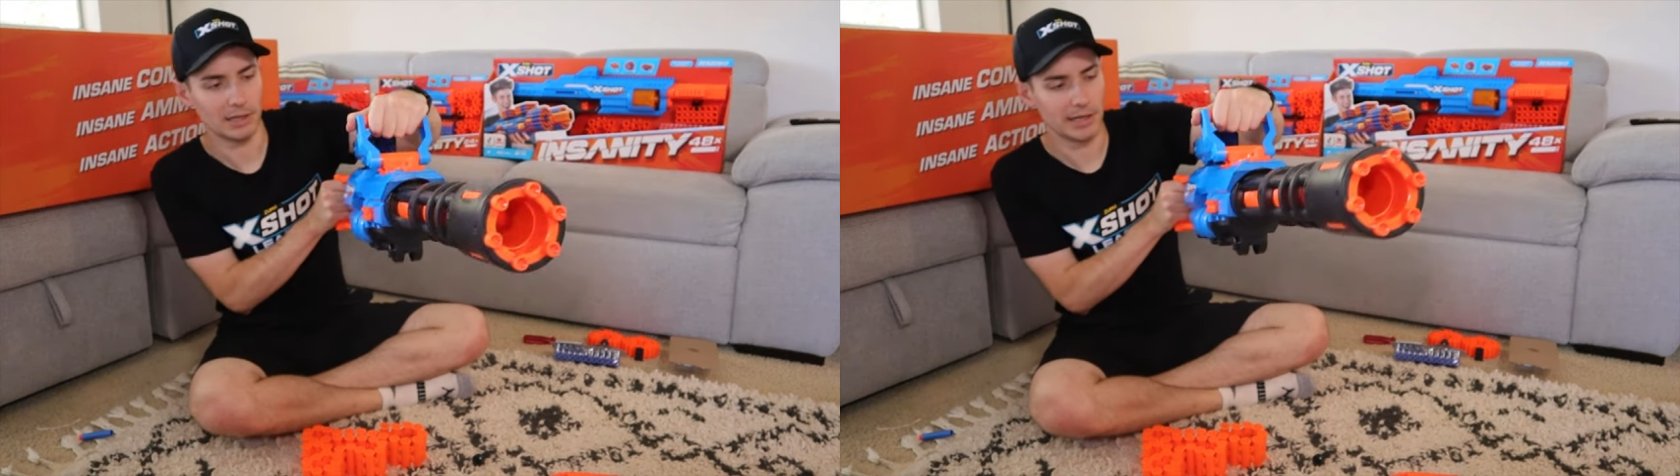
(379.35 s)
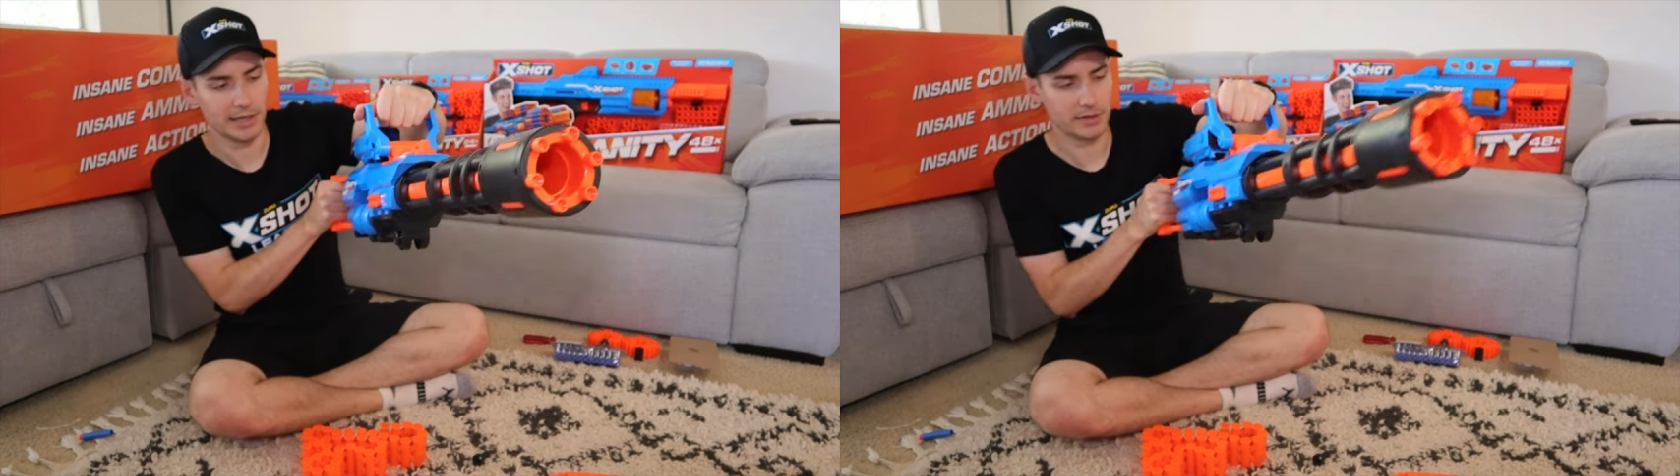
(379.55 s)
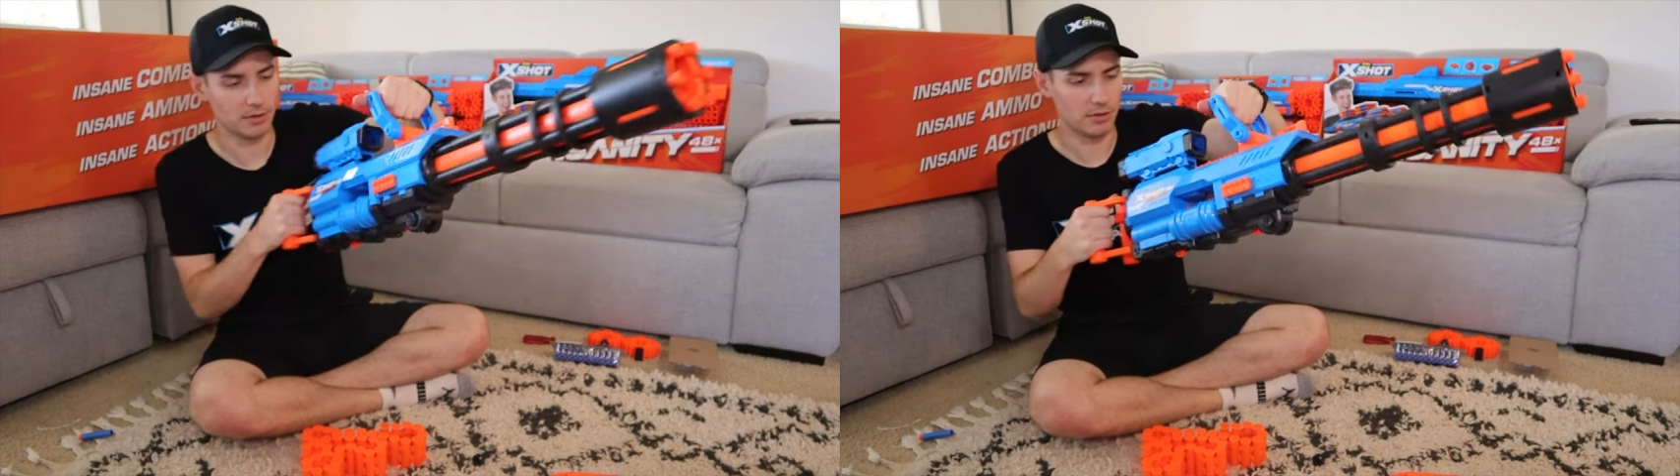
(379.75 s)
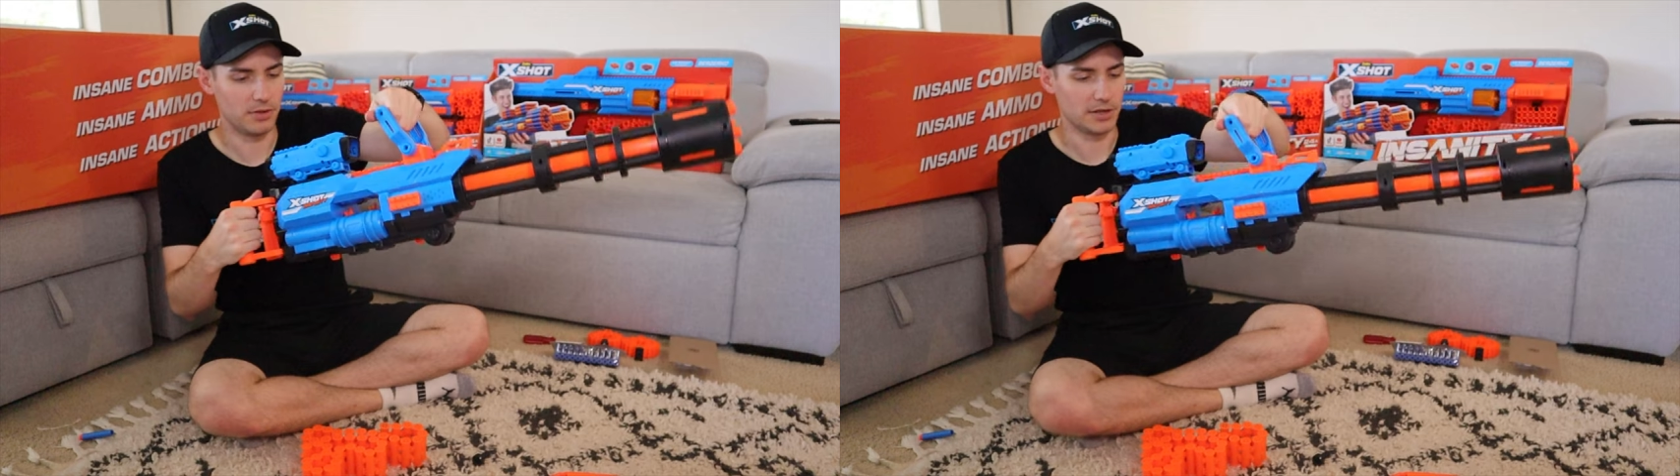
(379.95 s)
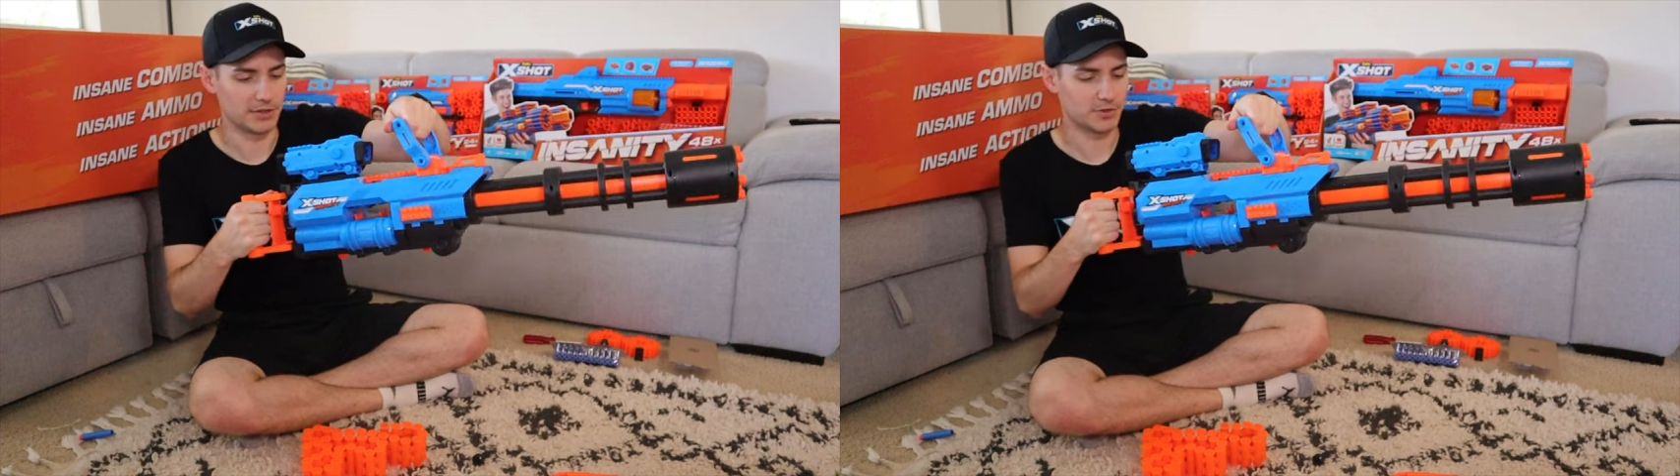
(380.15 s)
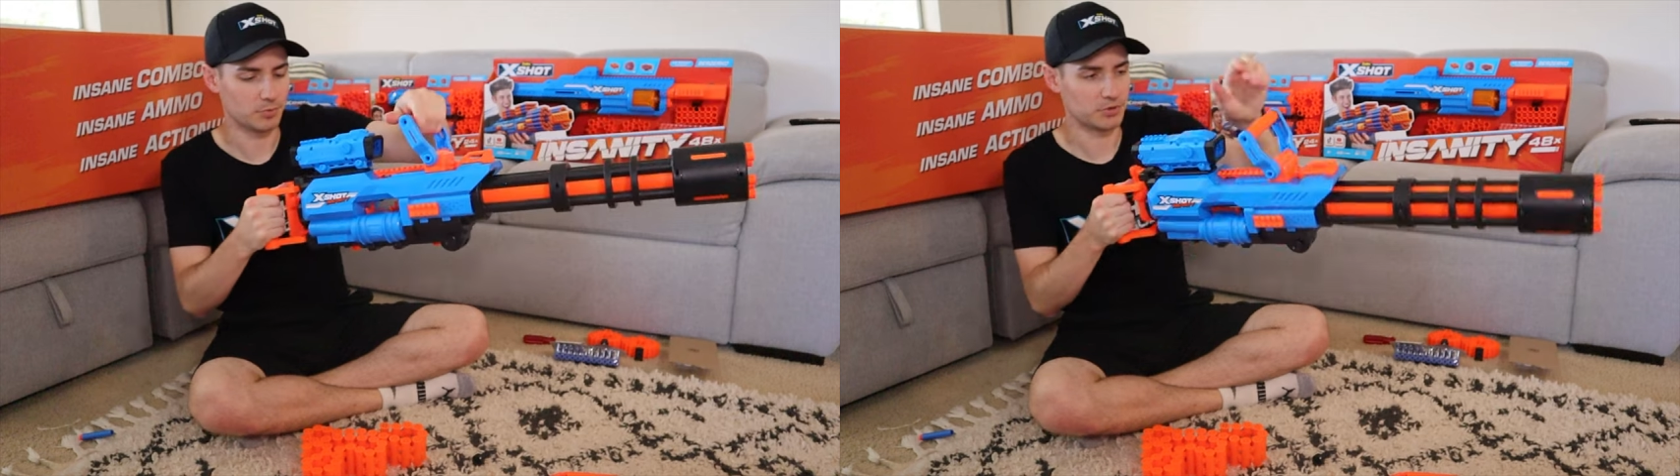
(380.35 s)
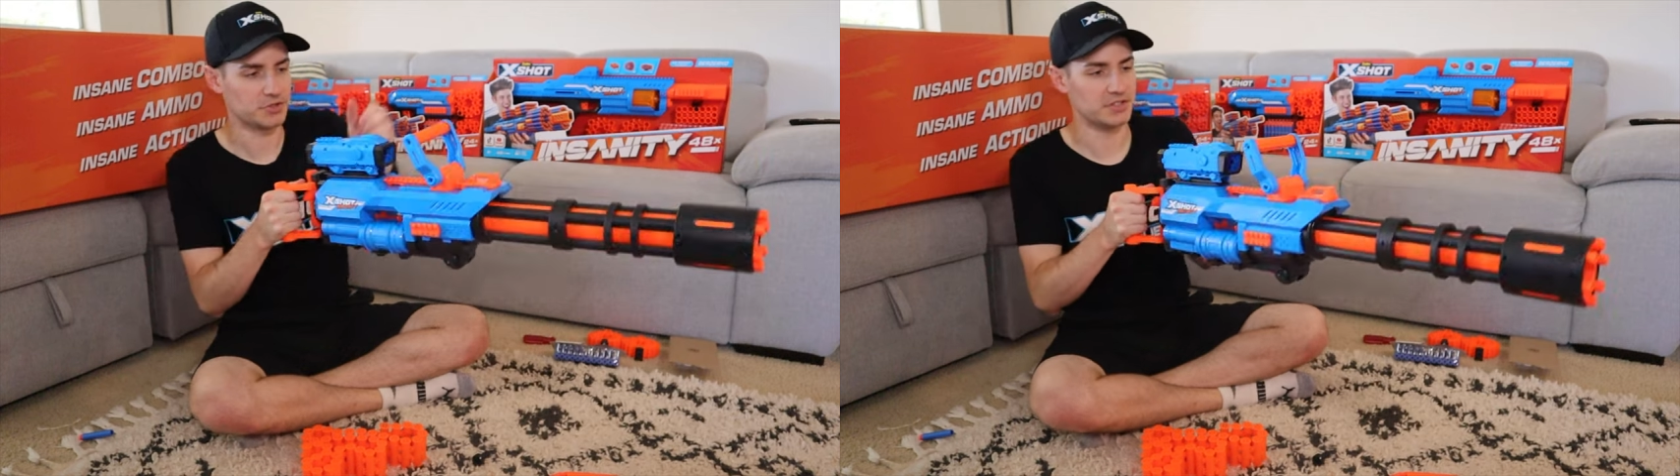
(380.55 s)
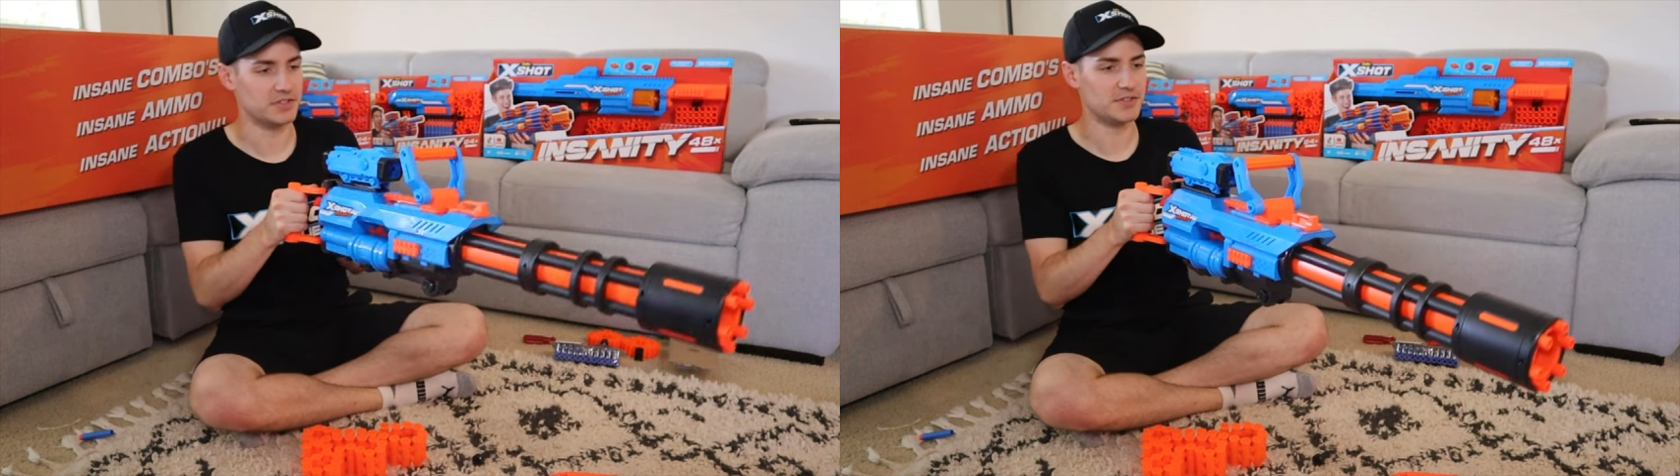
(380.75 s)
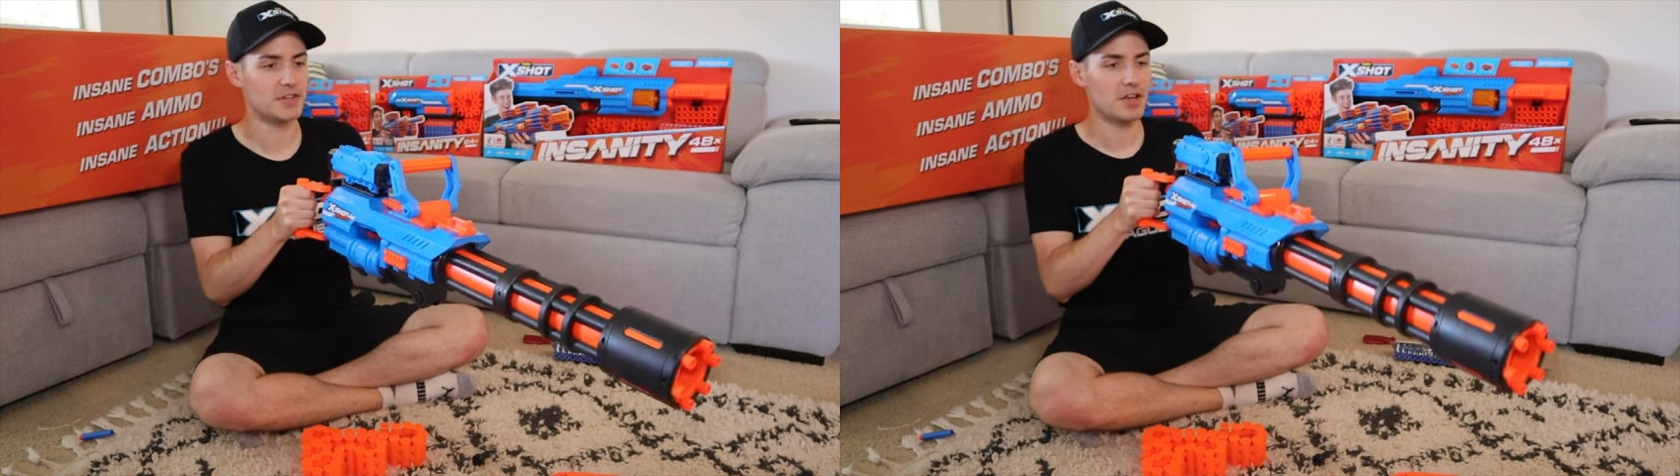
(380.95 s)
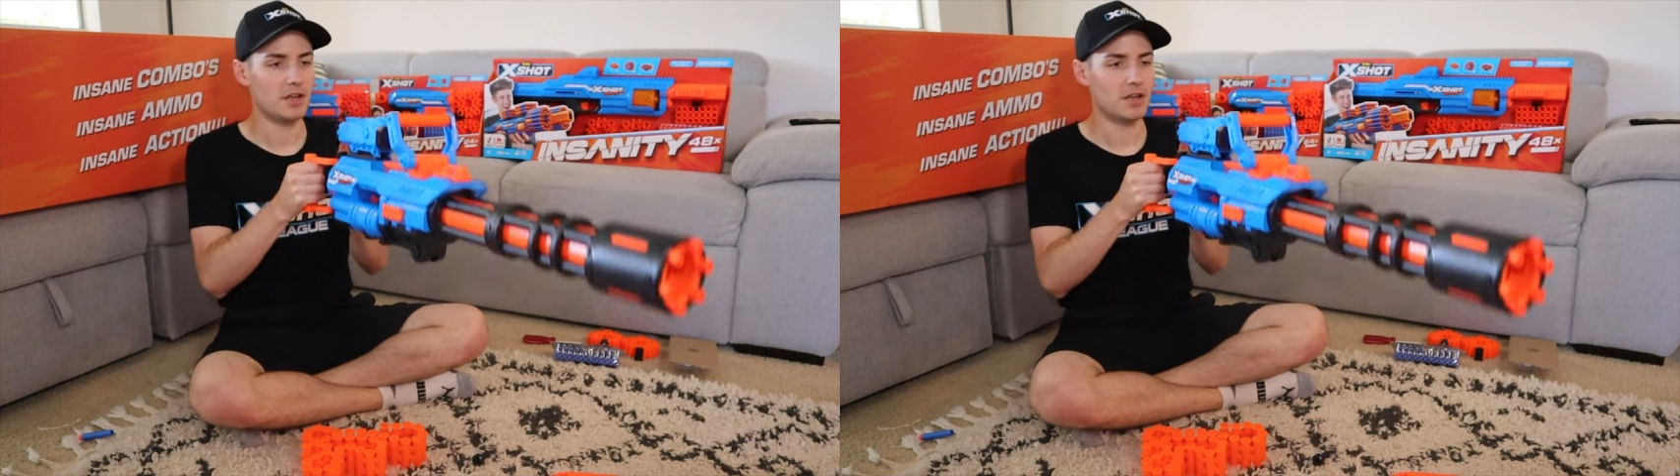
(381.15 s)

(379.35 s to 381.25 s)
like this, which is